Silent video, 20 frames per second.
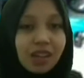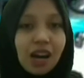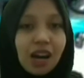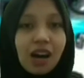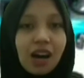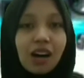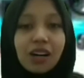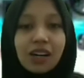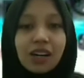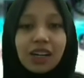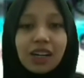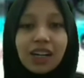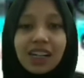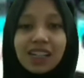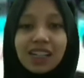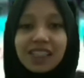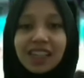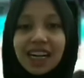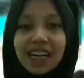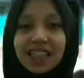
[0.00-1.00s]
Oh,
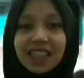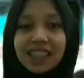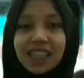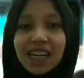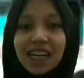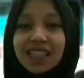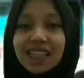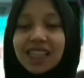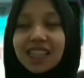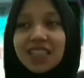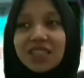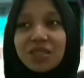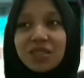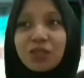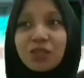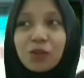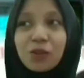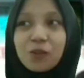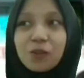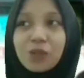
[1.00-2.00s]
alright, there is
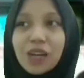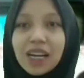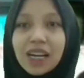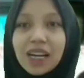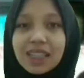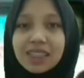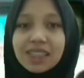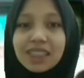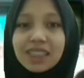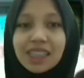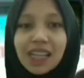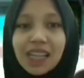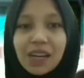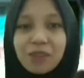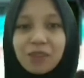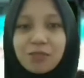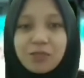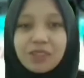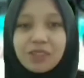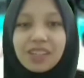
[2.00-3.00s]
no one
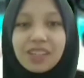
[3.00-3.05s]
left.